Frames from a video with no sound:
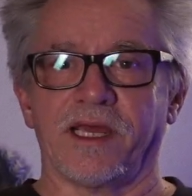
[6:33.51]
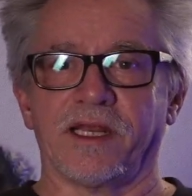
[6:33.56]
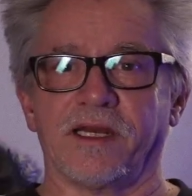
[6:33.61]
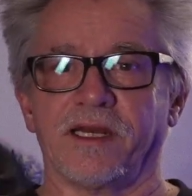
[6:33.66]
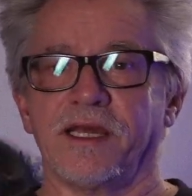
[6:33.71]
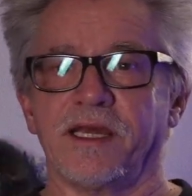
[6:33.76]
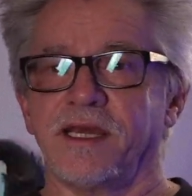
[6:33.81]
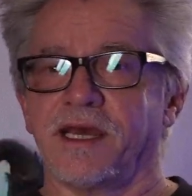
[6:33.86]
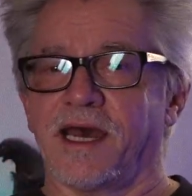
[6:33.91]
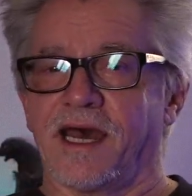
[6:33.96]
And
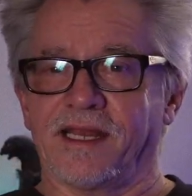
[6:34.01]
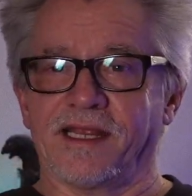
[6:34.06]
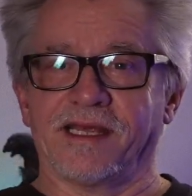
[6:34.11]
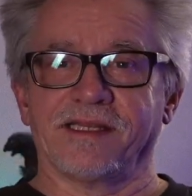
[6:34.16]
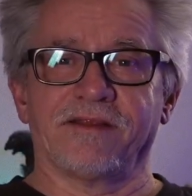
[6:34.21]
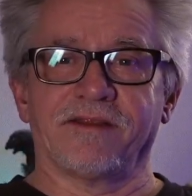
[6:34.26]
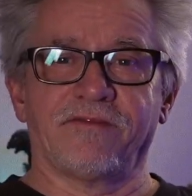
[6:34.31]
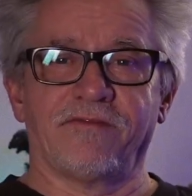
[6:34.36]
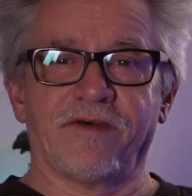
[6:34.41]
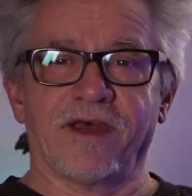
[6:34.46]
I like
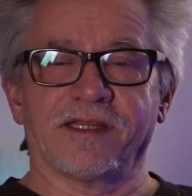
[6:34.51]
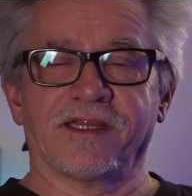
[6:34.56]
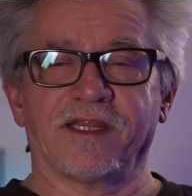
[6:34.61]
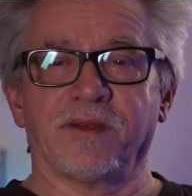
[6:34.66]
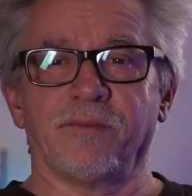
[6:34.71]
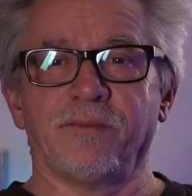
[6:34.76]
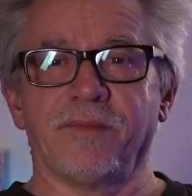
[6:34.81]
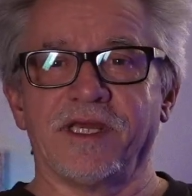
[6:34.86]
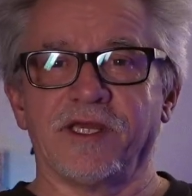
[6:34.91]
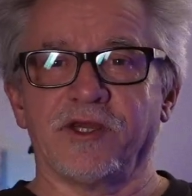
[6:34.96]
the fact
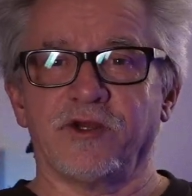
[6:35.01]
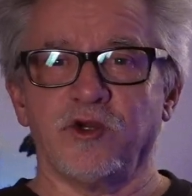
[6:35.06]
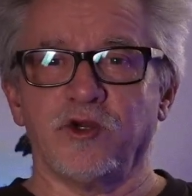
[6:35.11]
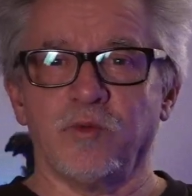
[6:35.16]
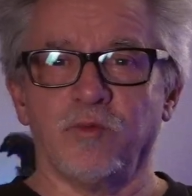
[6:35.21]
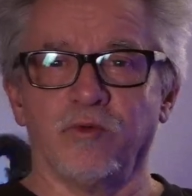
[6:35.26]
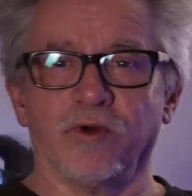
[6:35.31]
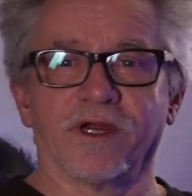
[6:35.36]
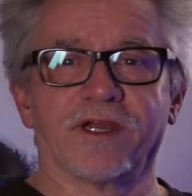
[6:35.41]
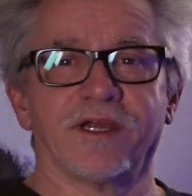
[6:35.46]
that me and
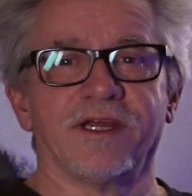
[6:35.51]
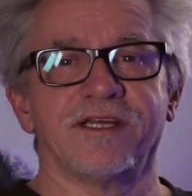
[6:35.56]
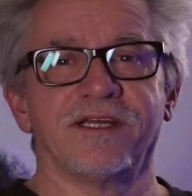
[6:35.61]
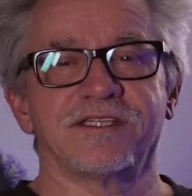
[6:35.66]
Kubrick